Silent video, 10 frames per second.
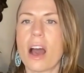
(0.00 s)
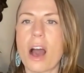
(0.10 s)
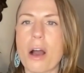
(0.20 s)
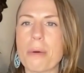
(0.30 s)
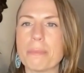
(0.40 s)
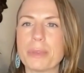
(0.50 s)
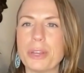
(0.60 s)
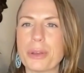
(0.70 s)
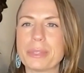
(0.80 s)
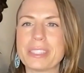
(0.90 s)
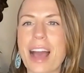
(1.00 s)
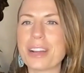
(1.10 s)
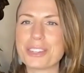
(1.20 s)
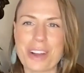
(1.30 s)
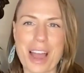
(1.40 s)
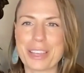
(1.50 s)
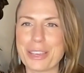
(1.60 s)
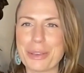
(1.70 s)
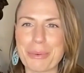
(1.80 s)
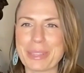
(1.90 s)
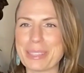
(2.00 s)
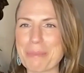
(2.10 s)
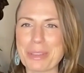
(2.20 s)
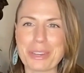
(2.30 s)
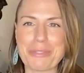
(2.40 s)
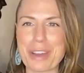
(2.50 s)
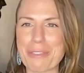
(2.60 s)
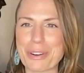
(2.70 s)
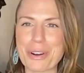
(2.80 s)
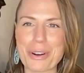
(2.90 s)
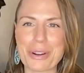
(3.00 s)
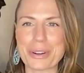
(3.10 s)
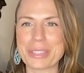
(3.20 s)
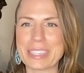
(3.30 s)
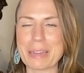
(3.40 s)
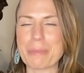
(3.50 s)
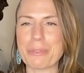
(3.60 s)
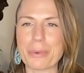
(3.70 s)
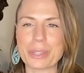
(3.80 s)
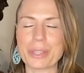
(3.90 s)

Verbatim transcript: um, you know, sidetrack you with something you've never heard or seen before.